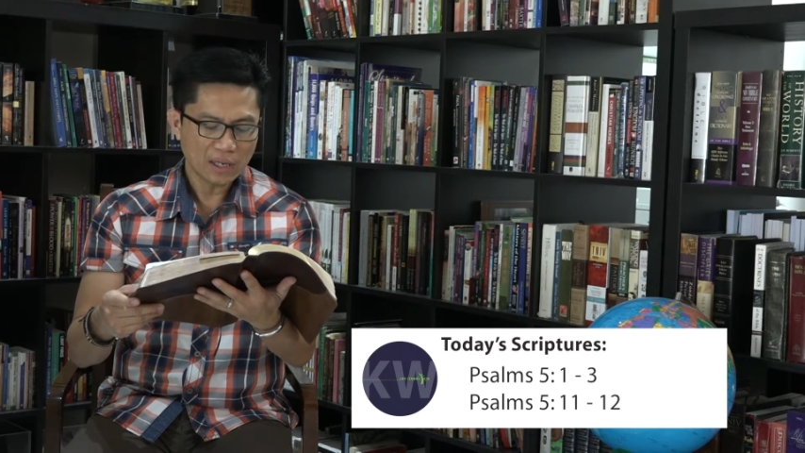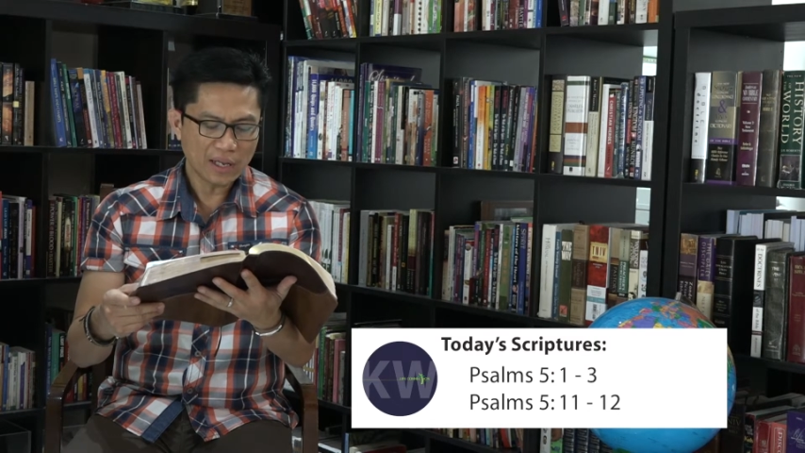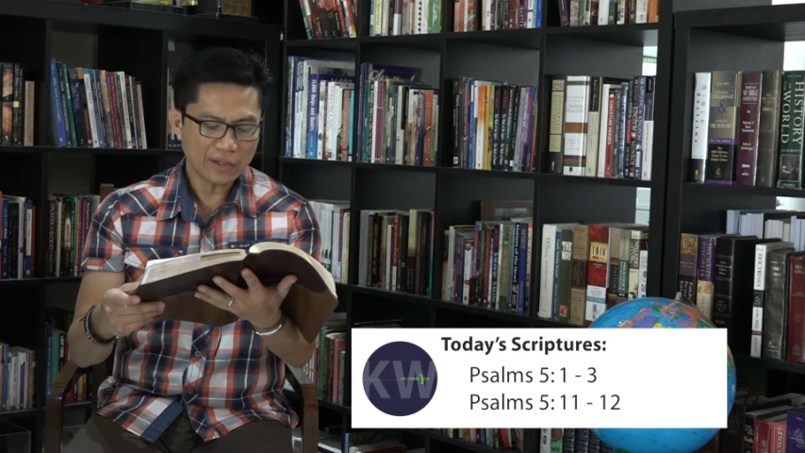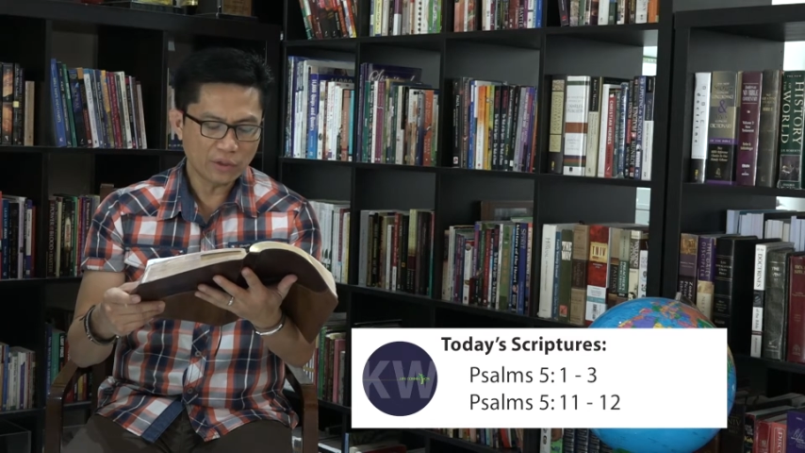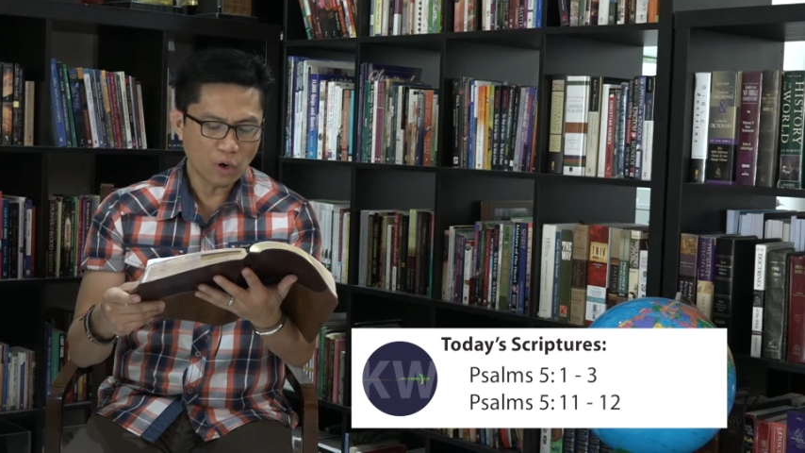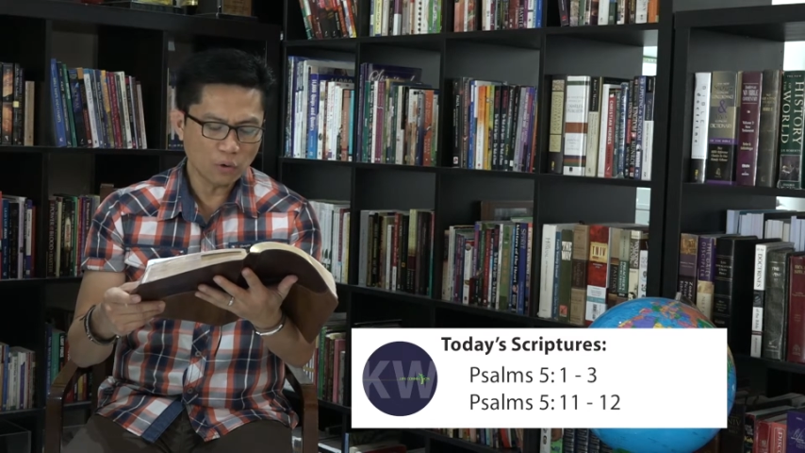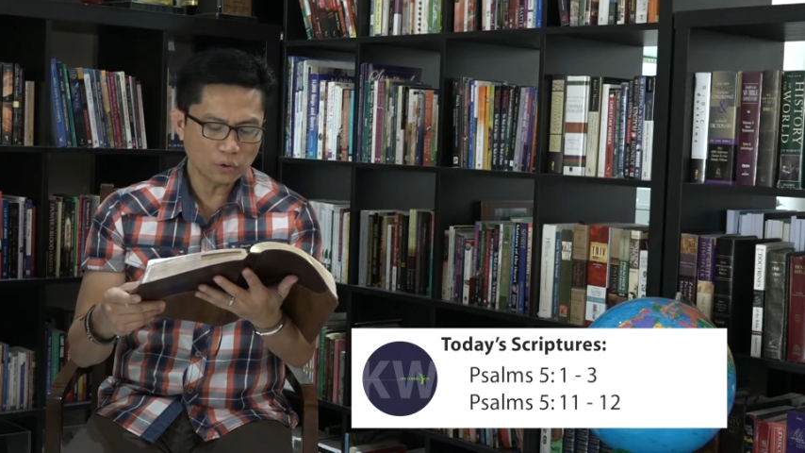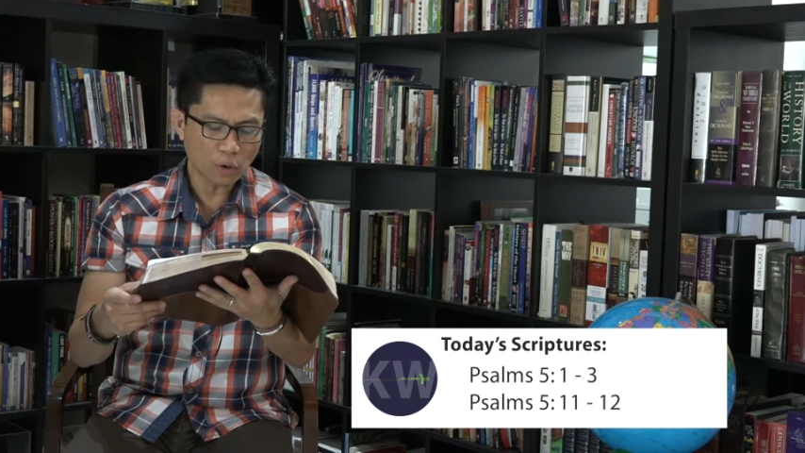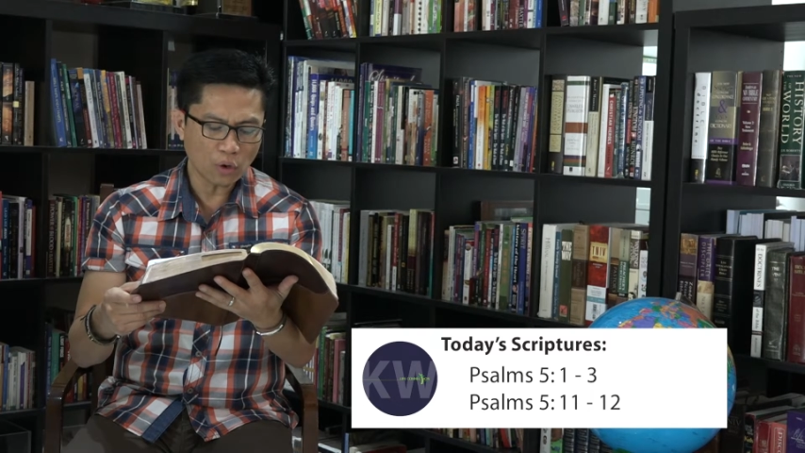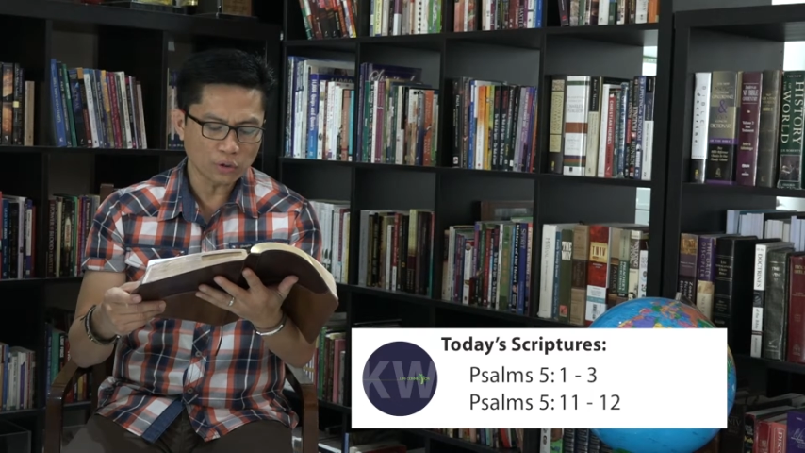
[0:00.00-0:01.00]
Let
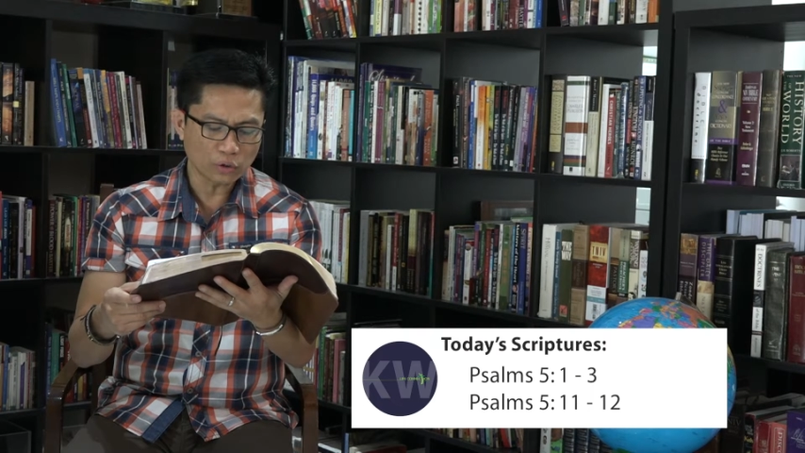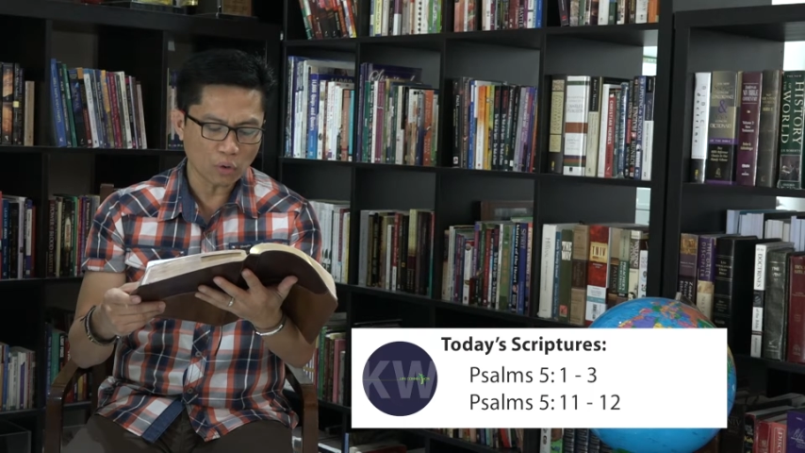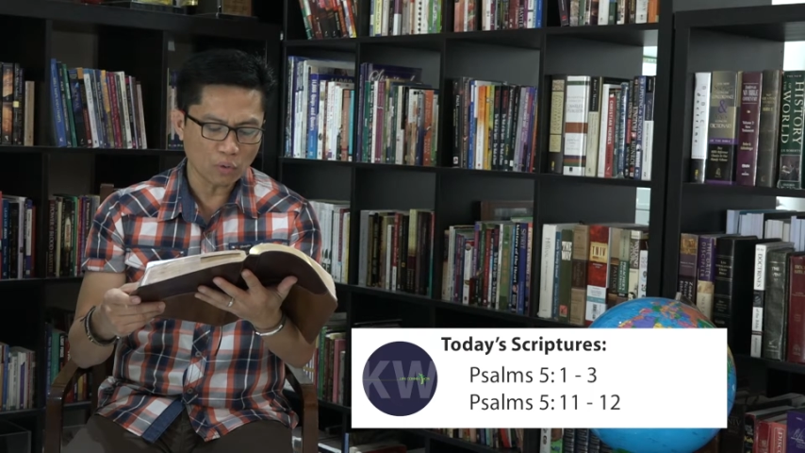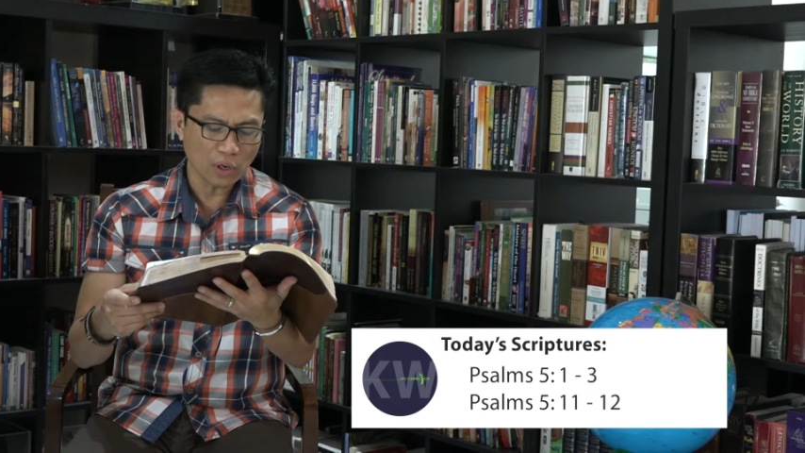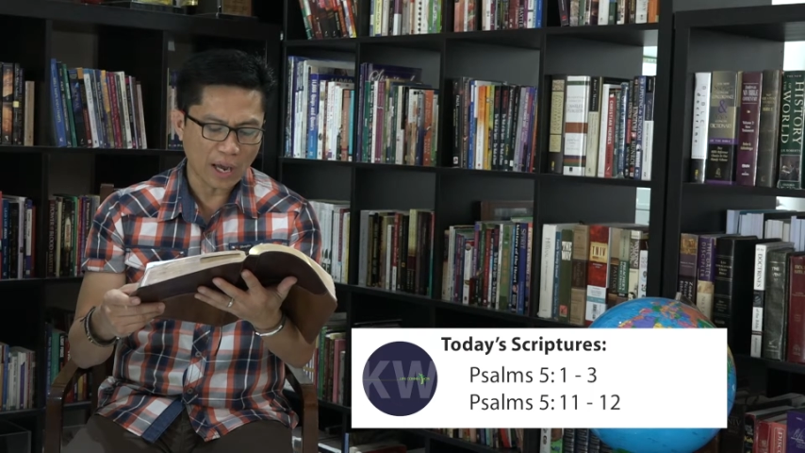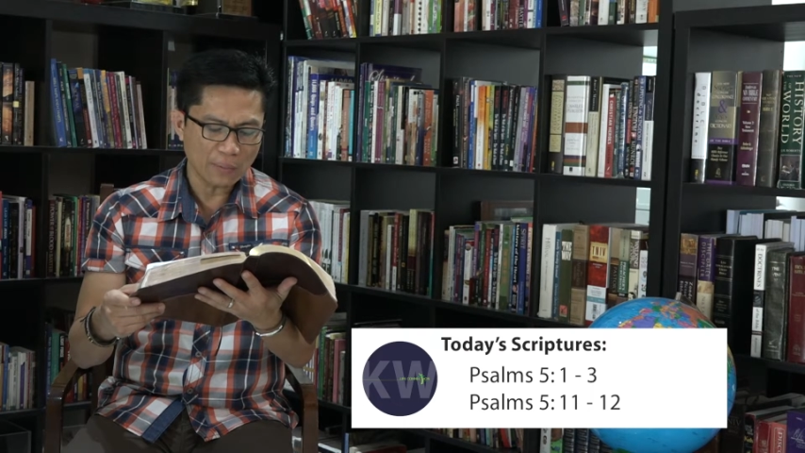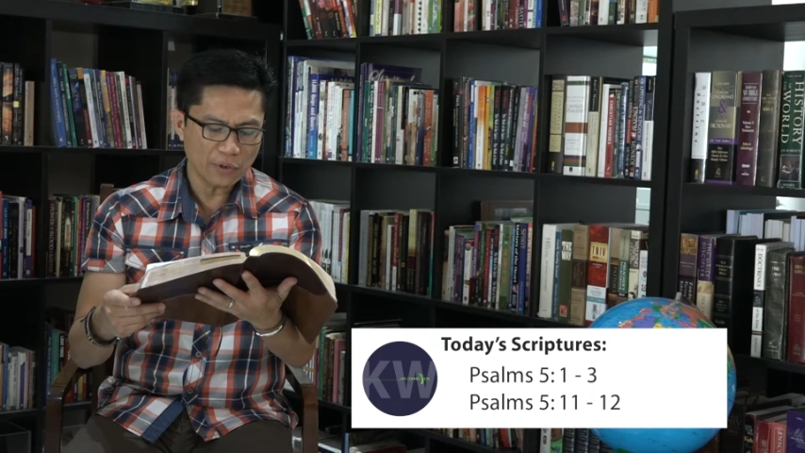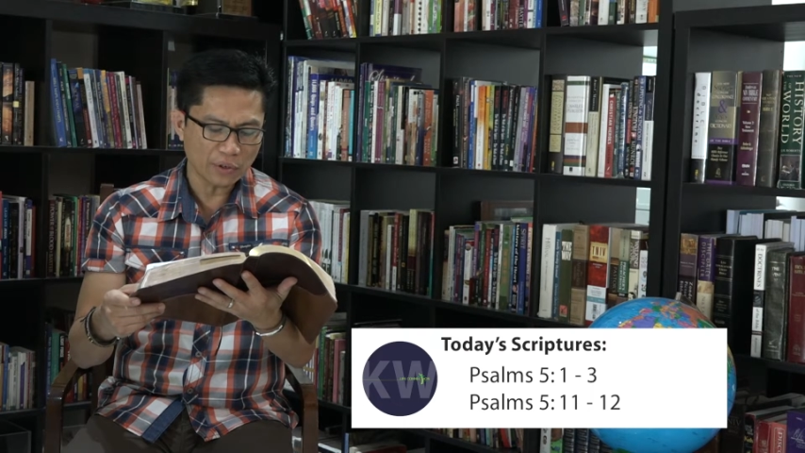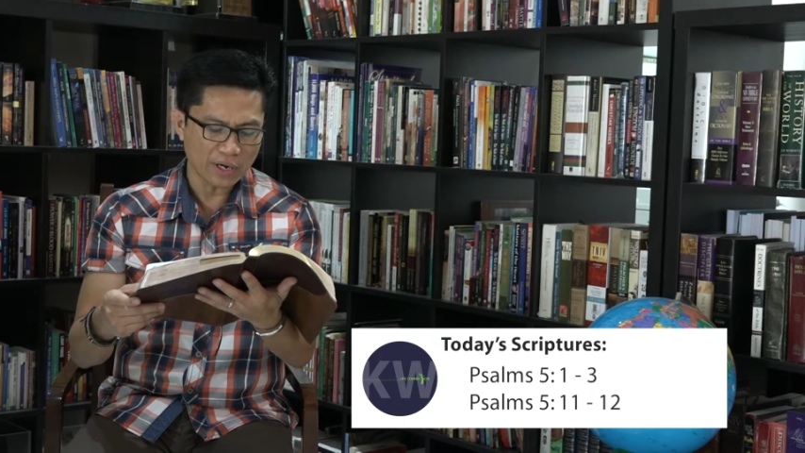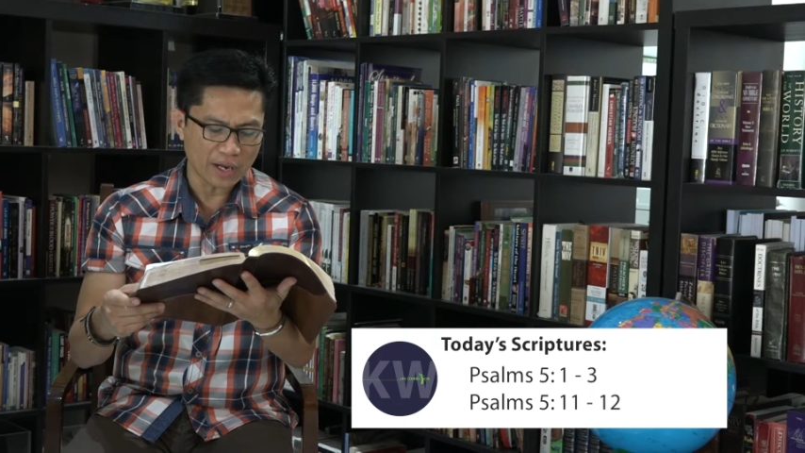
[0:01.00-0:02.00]
those also who love
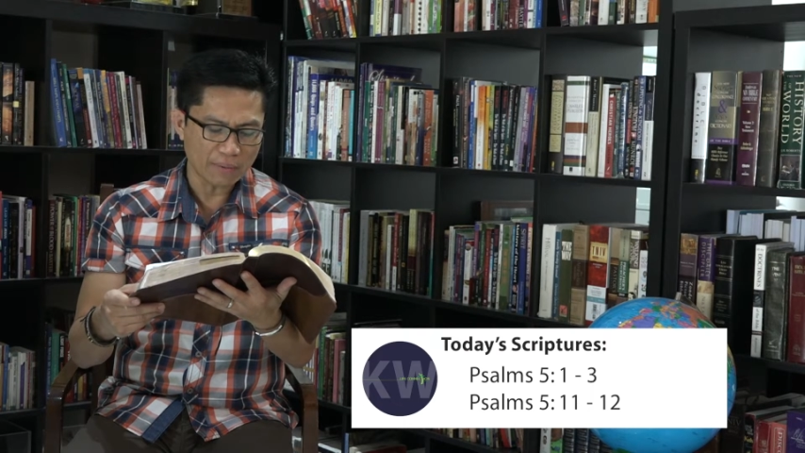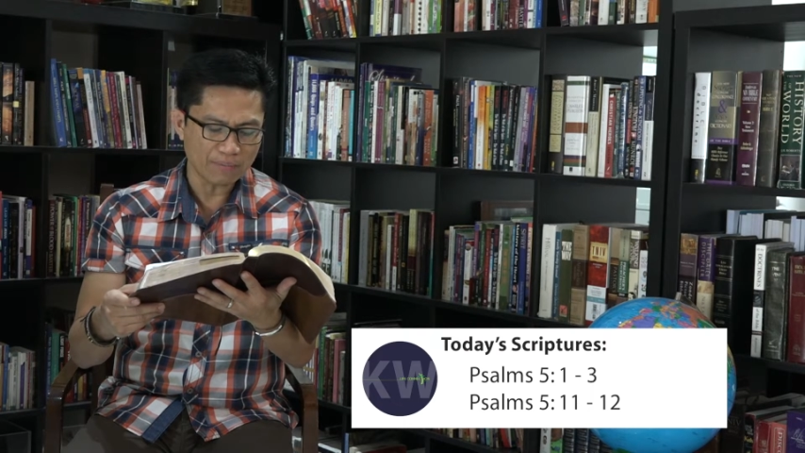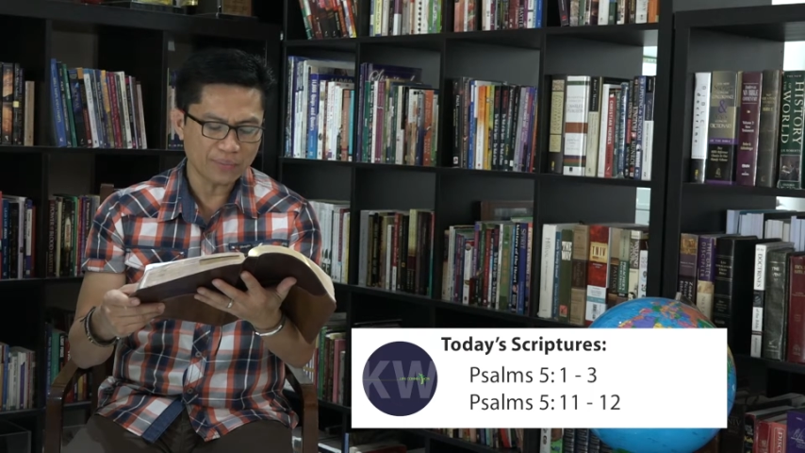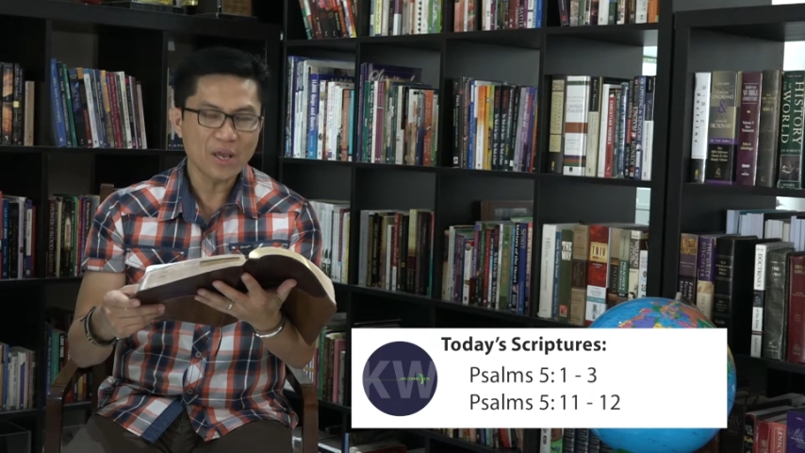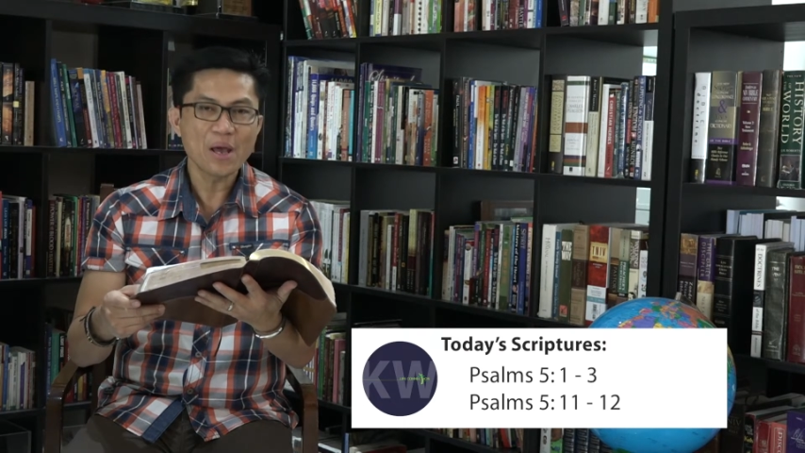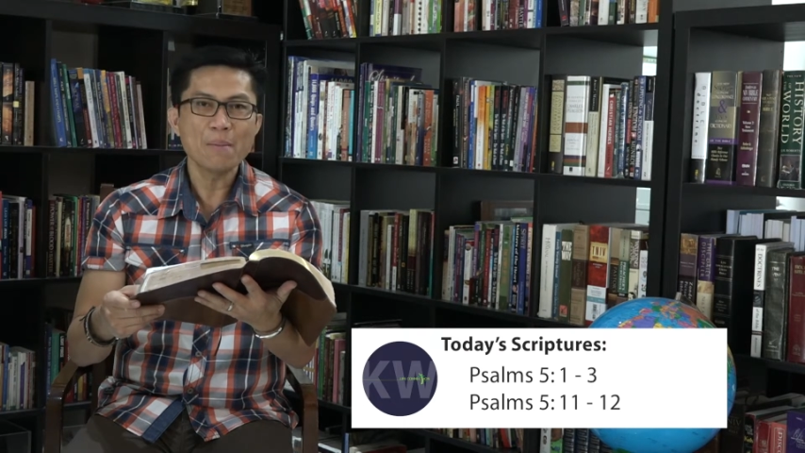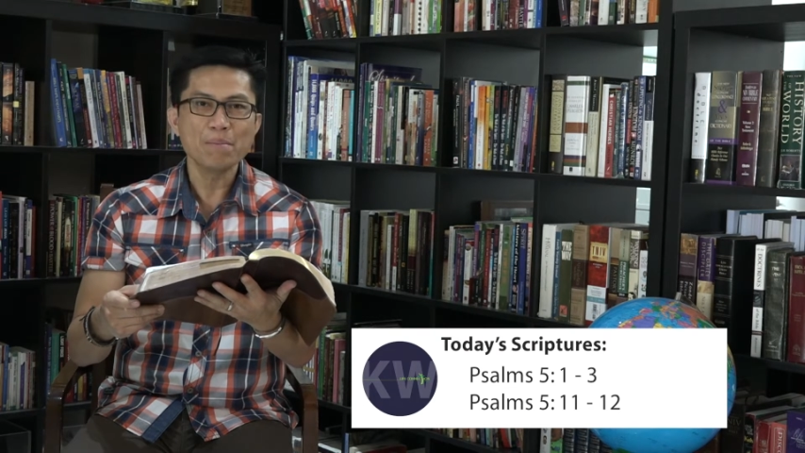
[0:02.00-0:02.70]
your name